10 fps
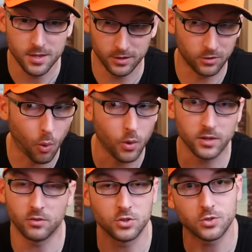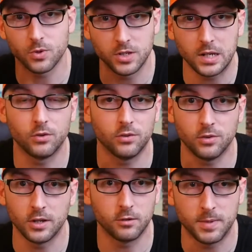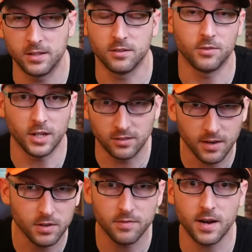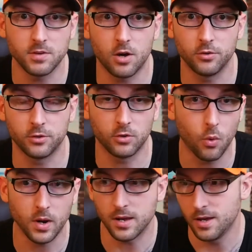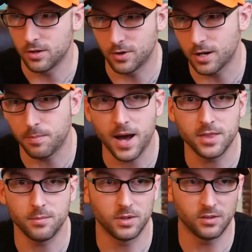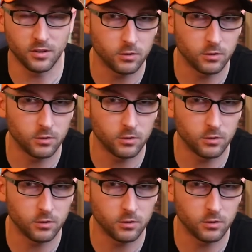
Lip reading: The toys are just ridiculously expensive, like $75 a toy. You got to buy them these